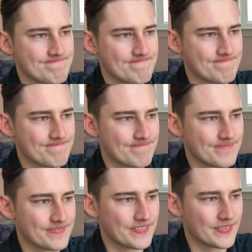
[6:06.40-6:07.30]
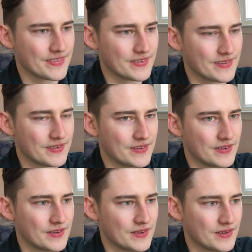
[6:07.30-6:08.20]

No one is speaking in this clip.